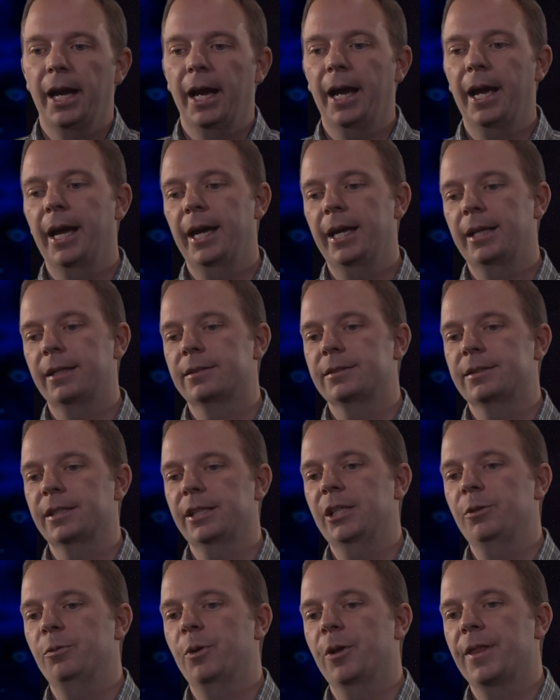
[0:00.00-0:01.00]
And
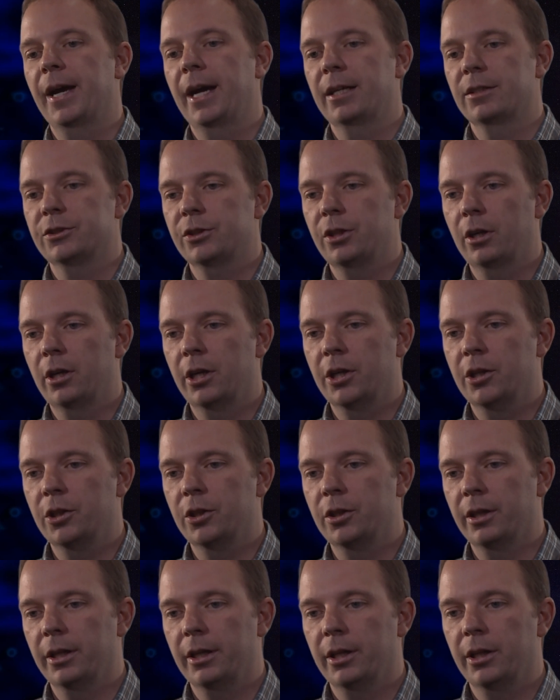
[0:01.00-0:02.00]
see when that star
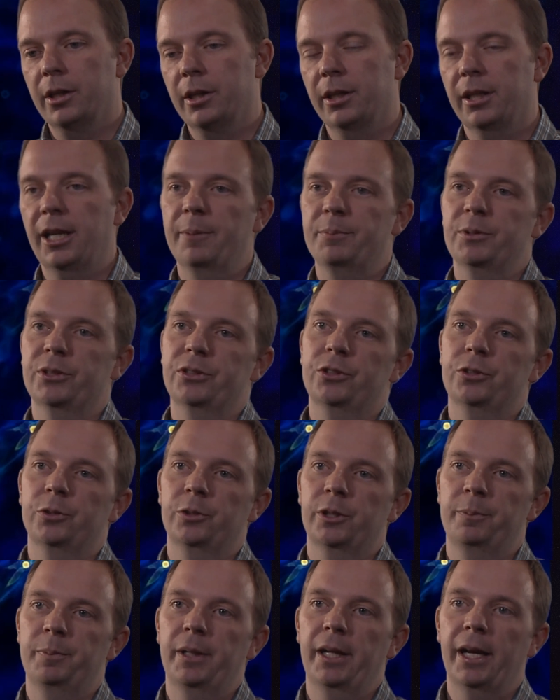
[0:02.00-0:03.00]
collapses
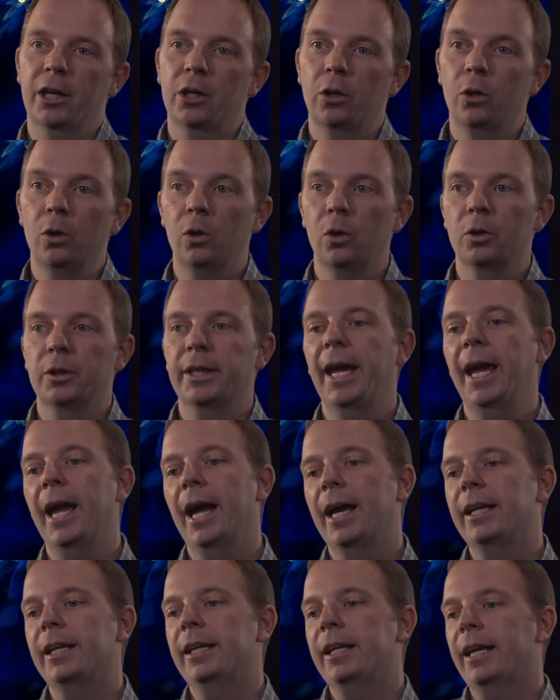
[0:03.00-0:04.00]
to a black hole,
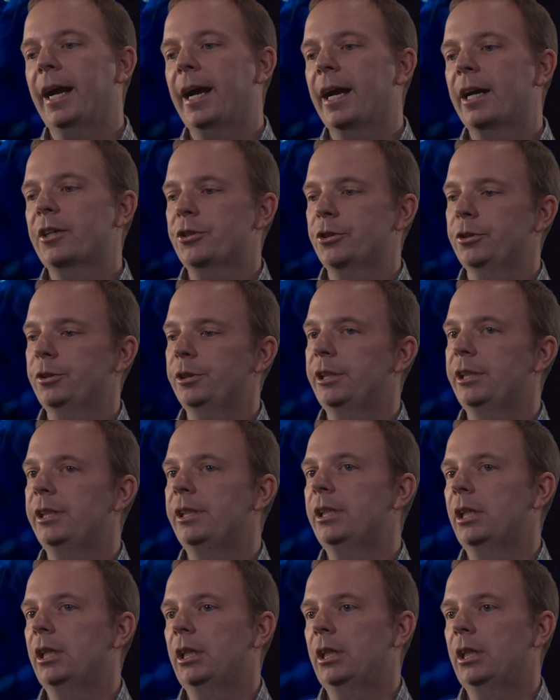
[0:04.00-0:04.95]
can it actually